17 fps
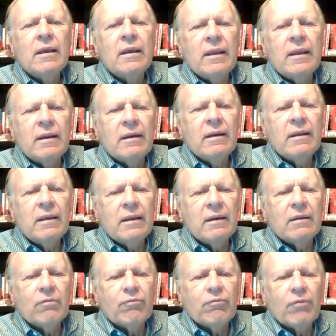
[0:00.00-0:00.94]
in
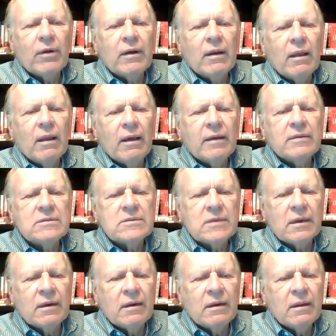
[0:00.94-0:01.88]
in the front lines
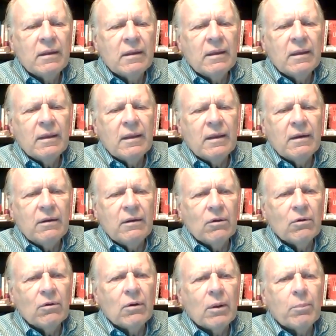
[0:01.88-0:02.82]
in in
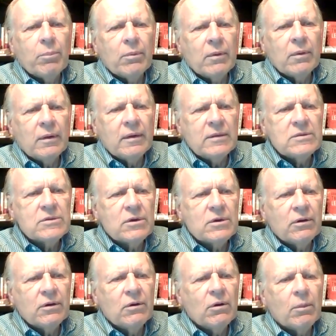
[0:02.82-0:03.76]
Europe, in
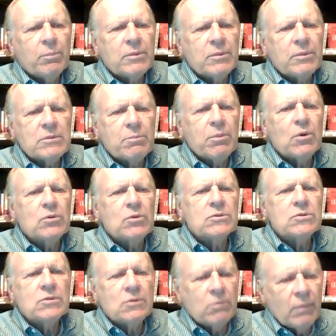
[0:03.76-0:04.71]
Eastern Europe, as
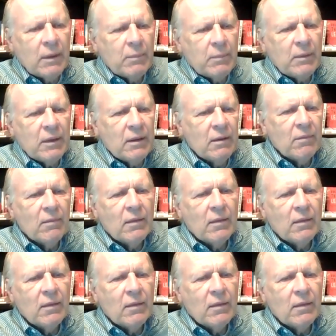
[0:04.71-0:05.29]
opposed to maybe,